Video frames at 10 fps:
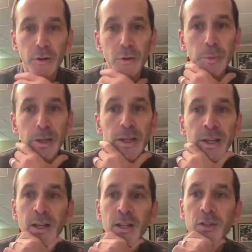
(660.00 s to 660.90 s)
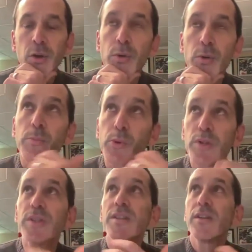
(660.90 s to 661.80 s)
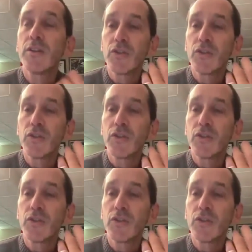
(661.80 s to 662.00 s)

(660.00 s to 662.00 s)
here a little bit. So the prisons and